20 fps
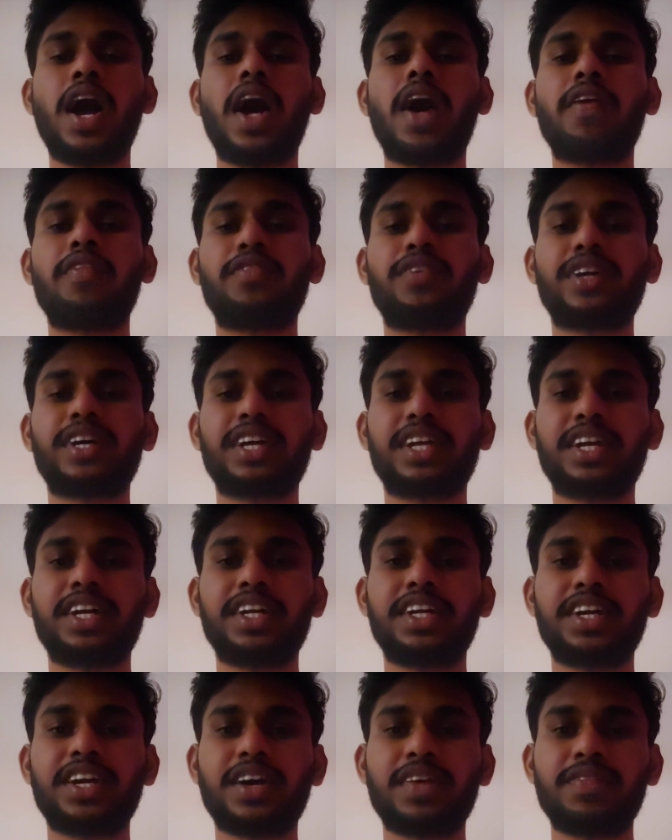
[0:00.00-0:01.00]
after
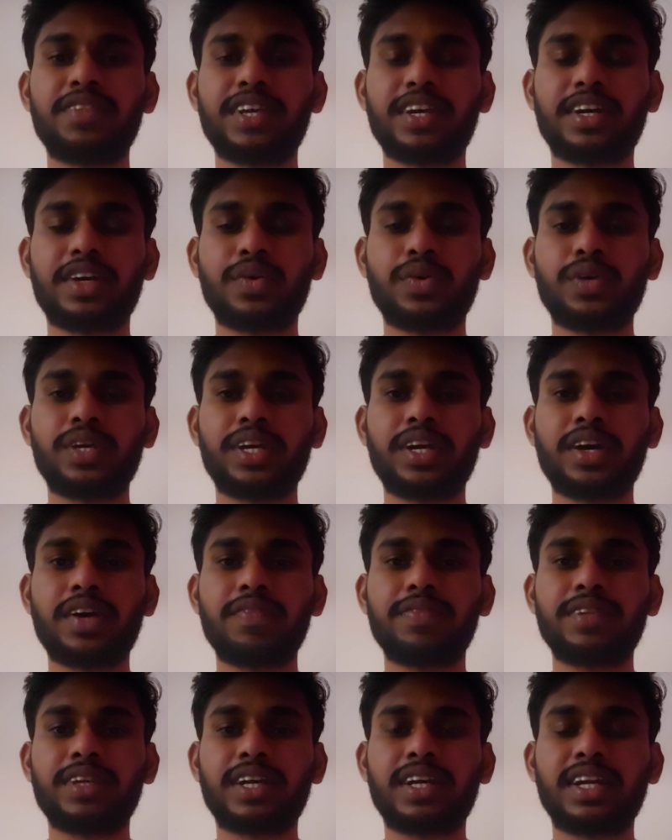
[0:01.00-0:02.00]
creating up the accounting
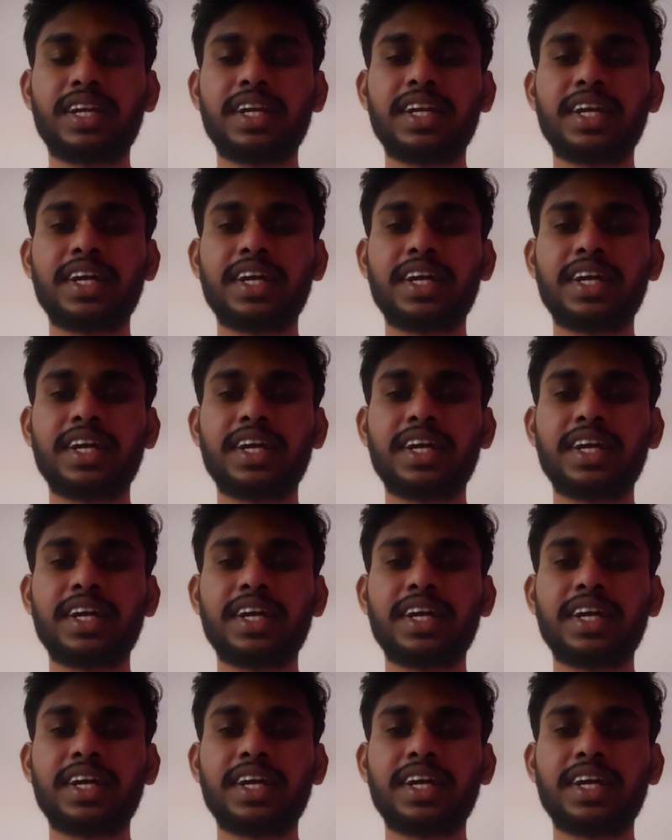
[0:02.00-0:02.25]
of the create